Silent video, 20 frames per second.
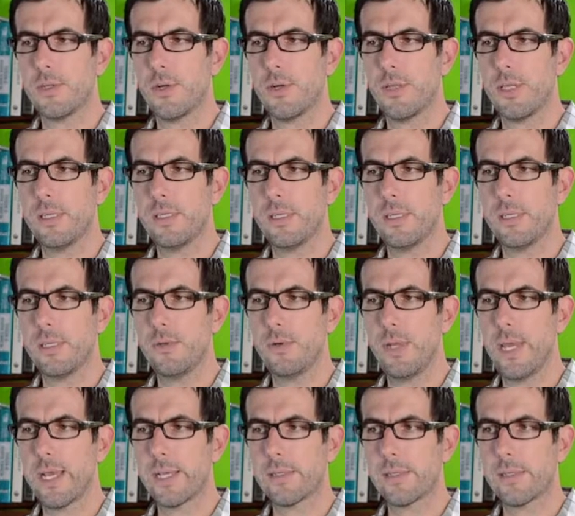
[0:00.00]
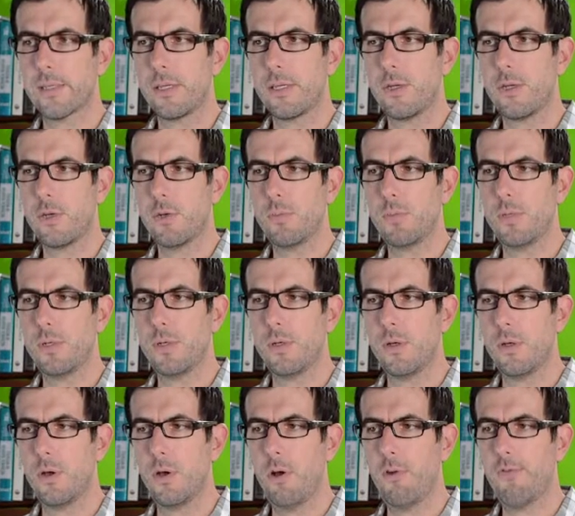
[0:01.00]
turn this into an x cubed
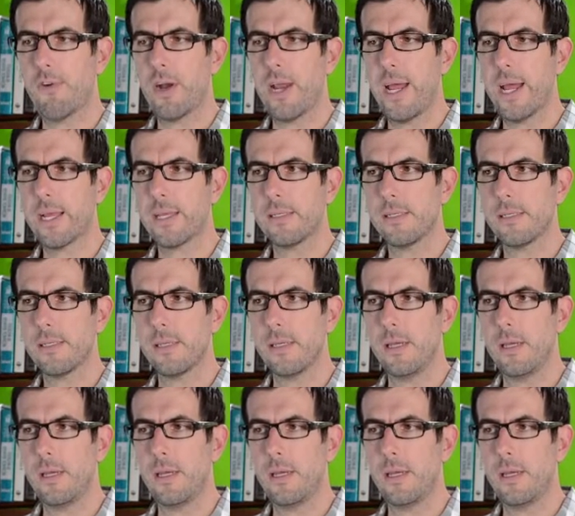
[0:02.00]
over x